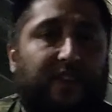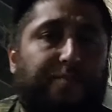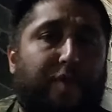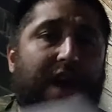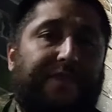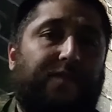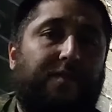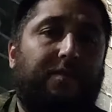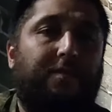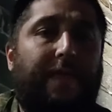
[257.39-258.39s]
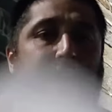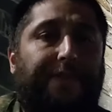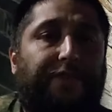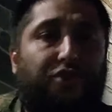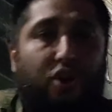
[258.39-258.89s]
expressed
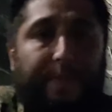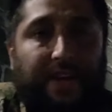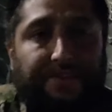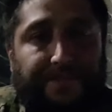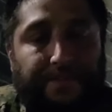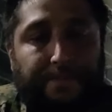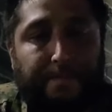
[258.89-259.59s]
as humans